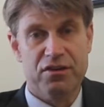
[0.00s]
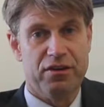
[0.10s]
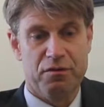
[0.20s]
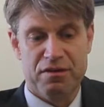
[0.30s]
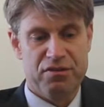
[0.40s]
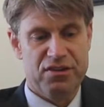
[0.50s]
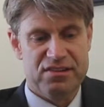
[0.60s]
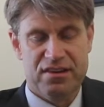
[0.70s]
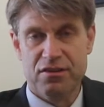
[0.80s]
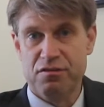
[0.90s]
you can
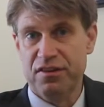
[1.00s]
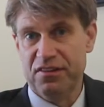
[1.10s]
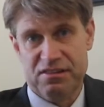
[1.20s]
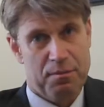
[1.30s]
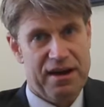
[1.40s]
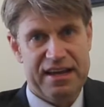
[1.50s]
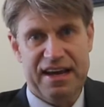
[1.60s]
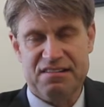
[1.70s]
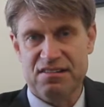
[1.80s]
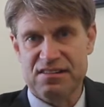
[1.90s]
refuse to do field sobriety
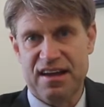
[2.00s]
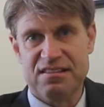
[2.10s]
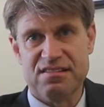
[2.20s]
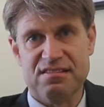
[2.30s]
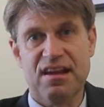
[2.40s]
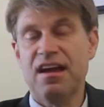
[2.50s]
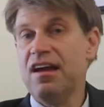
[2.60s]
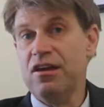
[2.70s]
exercises.